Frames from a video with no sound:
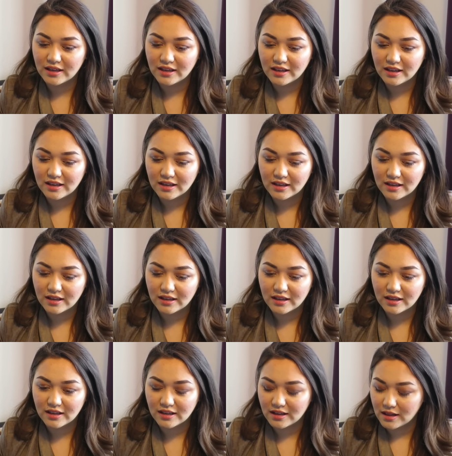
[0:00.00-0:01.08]

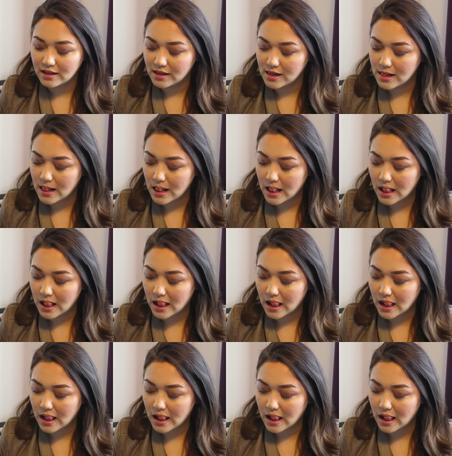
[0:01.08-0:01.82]
(no one is talking)